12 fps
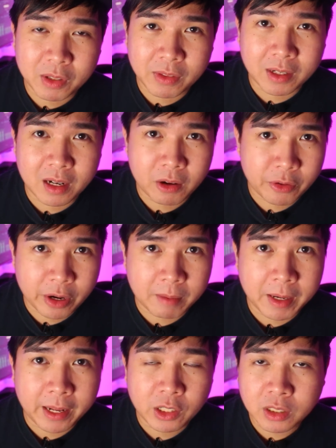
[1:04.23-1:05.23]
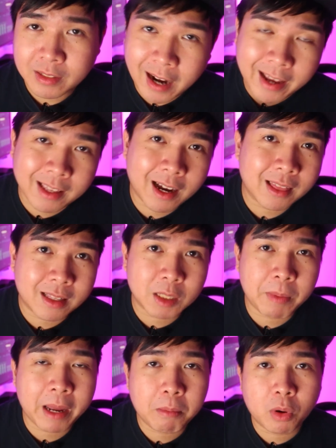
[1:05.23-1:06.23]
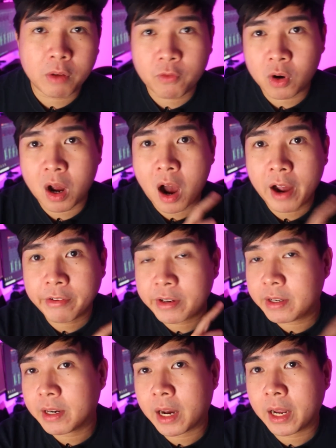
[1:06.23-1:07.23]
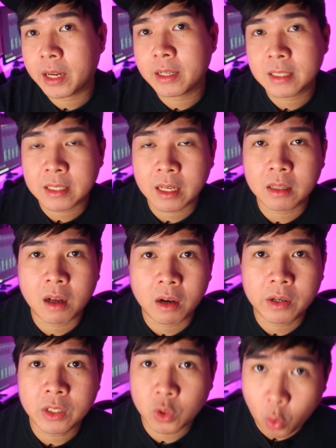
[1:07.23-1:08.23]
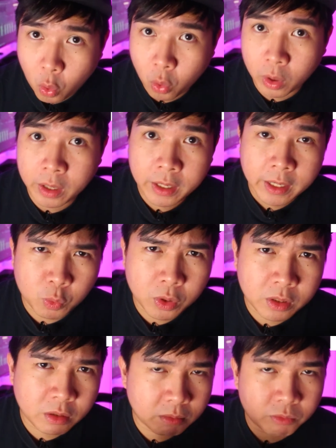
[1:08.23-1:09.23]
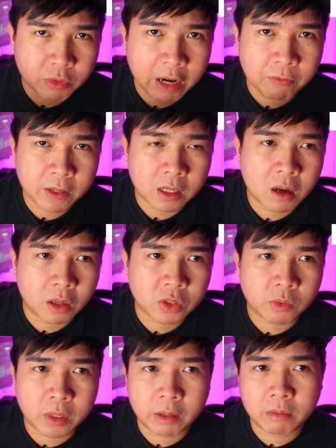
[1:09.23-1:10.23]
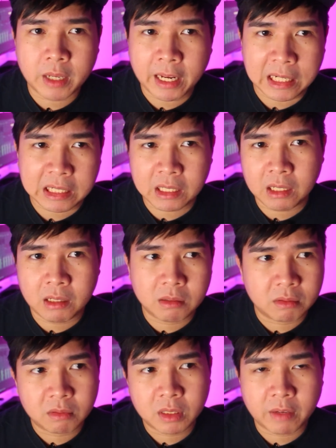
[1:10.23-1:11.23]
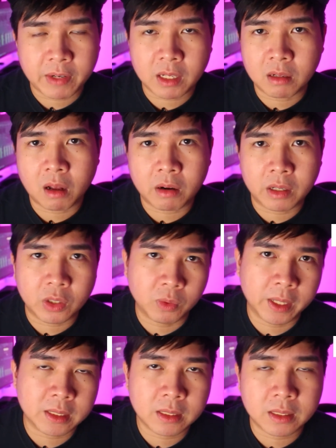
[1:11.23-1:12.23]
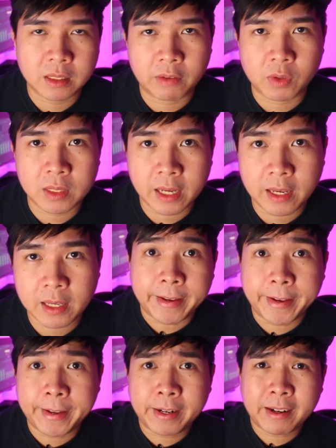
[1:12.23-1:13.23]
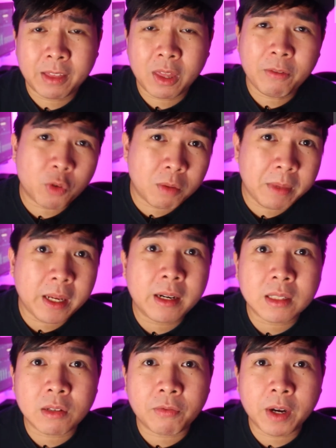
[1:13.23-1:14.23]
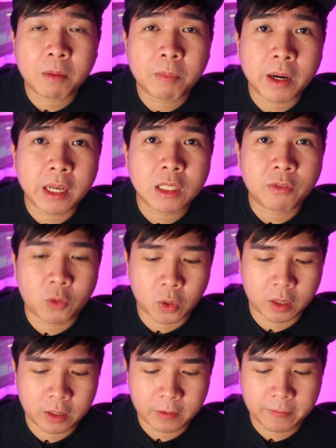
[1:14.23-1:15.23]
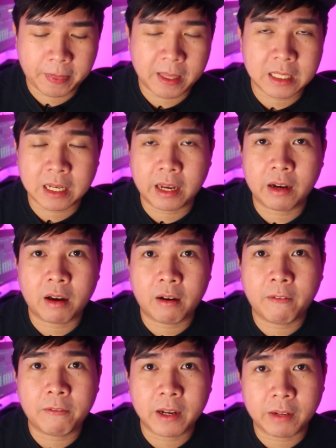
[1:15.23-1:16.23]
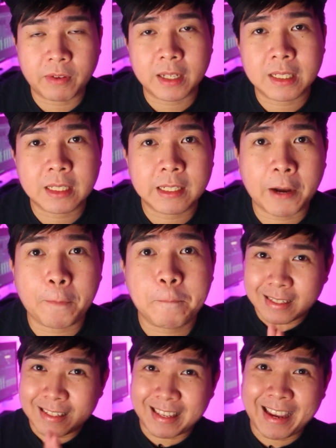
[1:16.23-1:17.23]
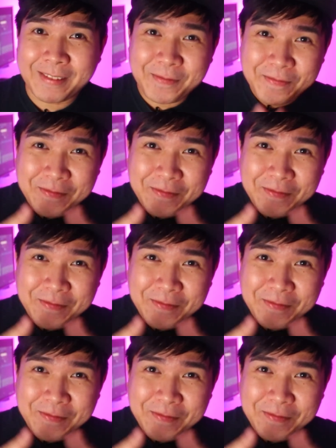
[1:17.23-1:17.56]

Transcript: of their recommendation. I got this bad boy for 109 Sing dollars, or it would roughly cost around $70 US, give or take. And I think for me, that's a fair price for this kind of device. Now, again,